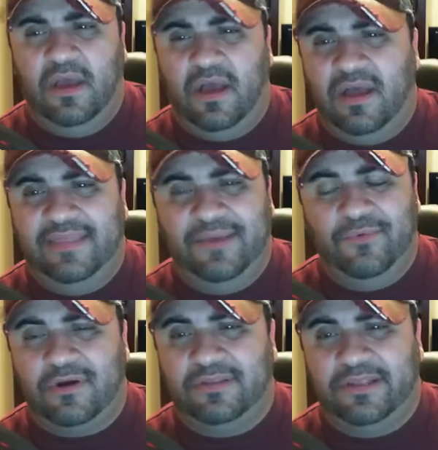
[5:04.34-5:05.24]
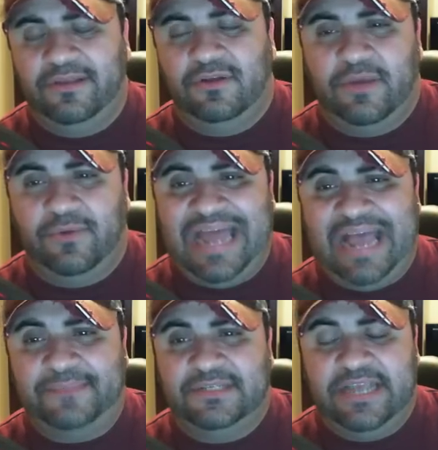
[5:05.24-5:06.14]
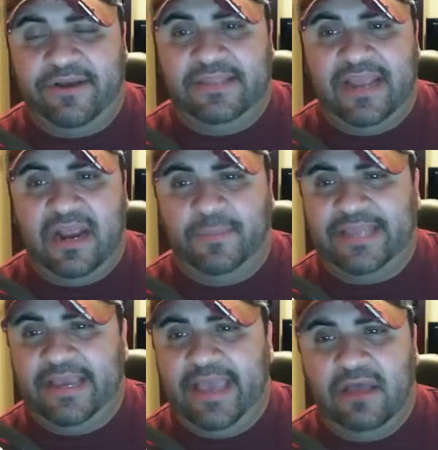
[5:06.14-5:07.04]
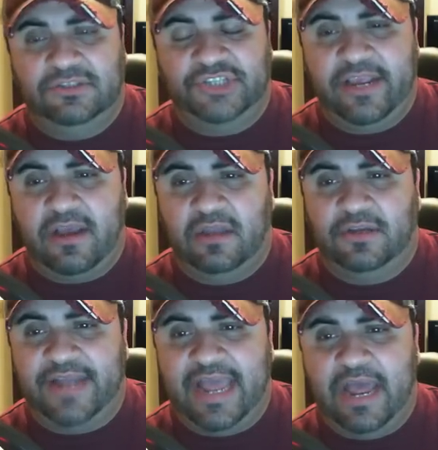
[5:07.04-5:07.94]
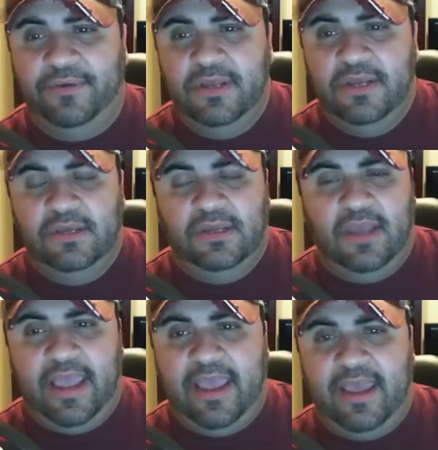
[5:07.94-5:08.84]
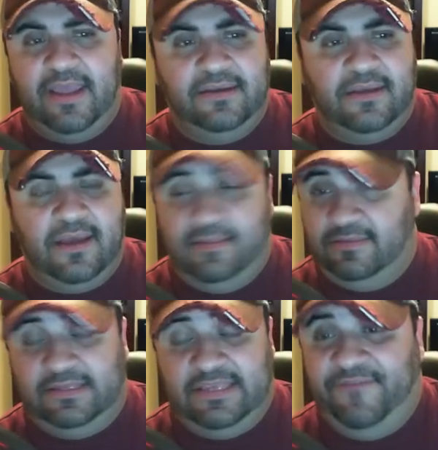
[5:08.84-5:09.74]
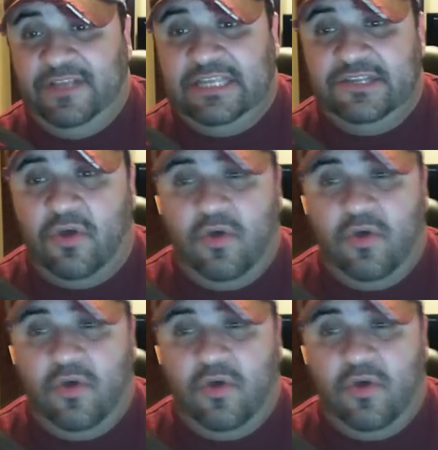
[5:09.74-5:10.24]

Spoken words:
There were lapses here and there, but they held Jay Cutler down. And the defense as a whole